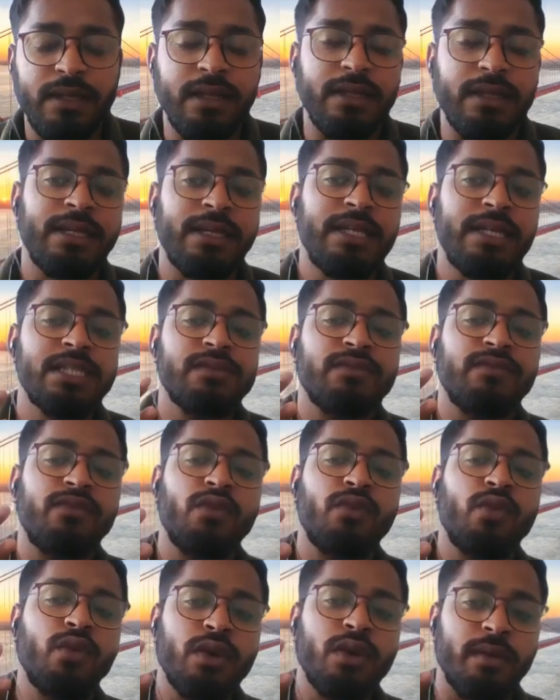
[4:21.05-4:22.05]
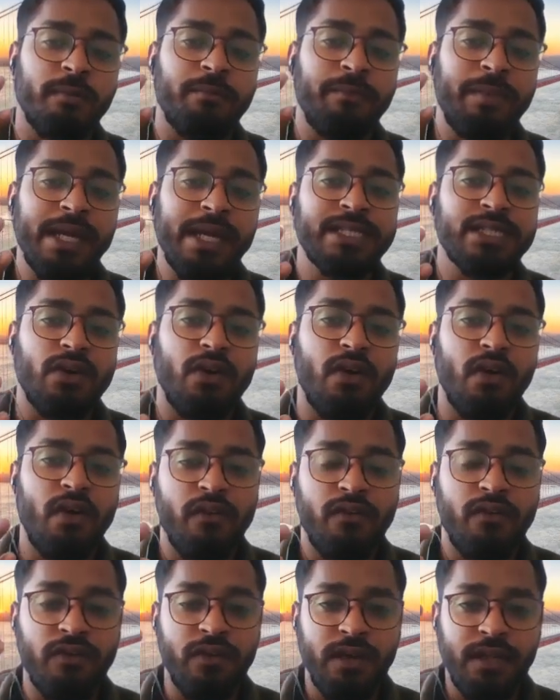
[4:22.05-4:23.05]
These four mix
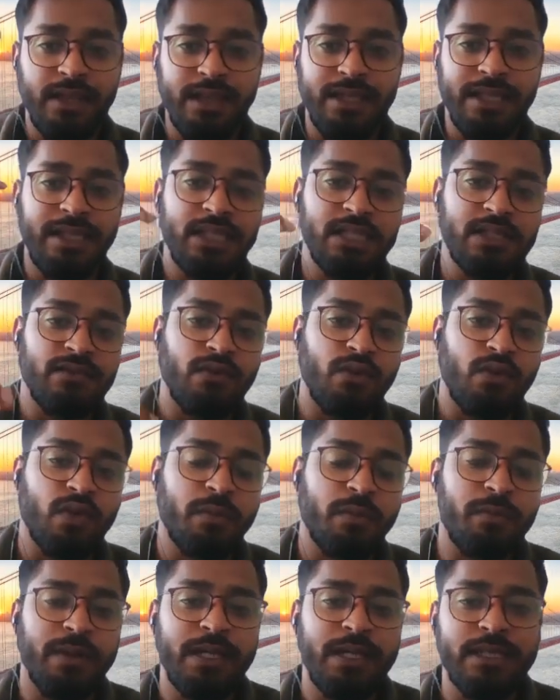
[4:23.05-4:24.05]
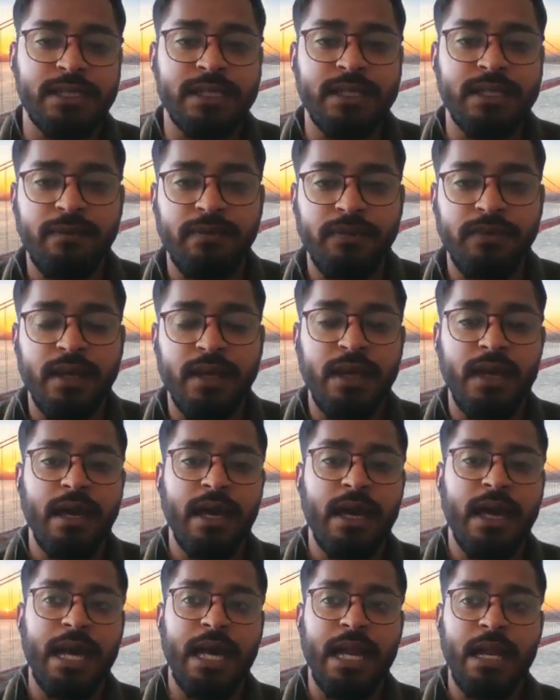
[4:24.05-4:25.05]
of these four P's
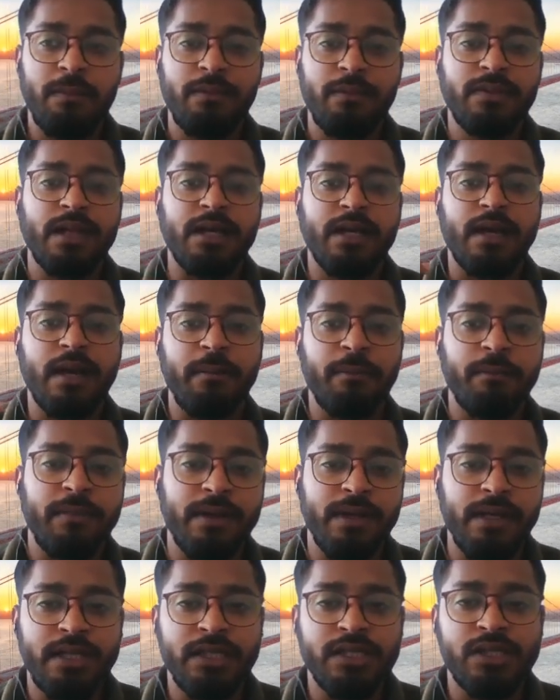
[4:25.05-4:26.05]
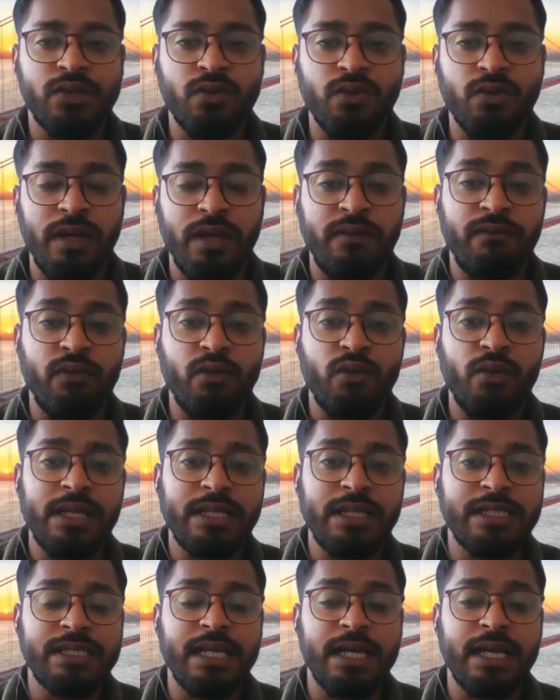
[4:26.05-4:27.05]
help the companies to
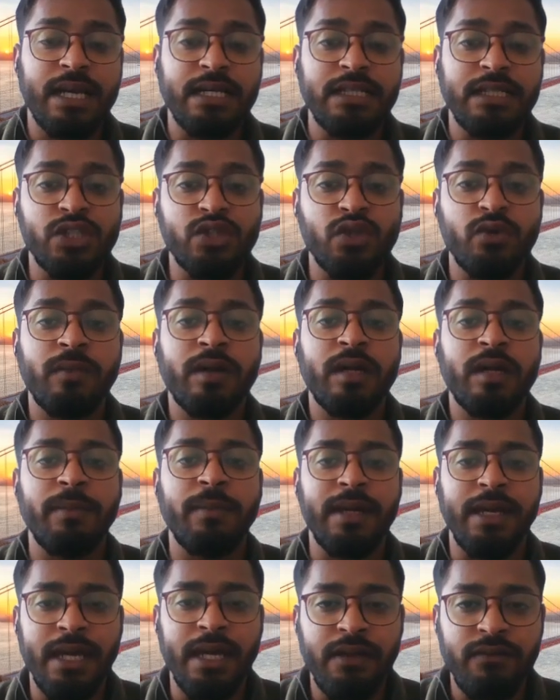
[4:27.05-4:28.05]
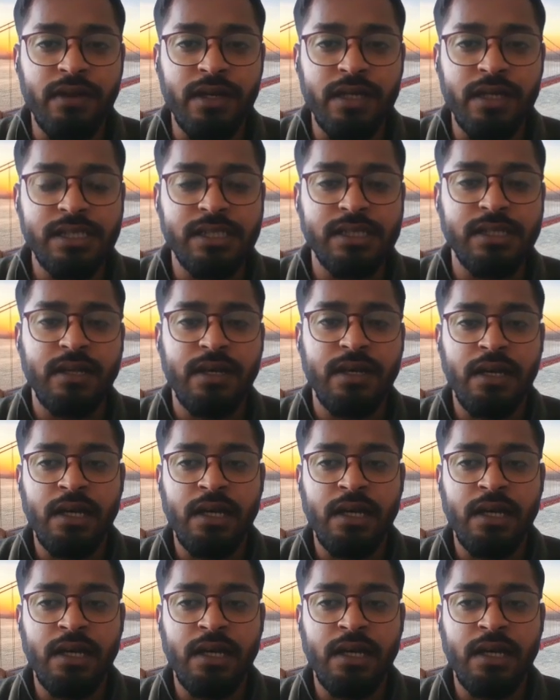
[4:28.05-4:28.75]
influence the consumer behaviors.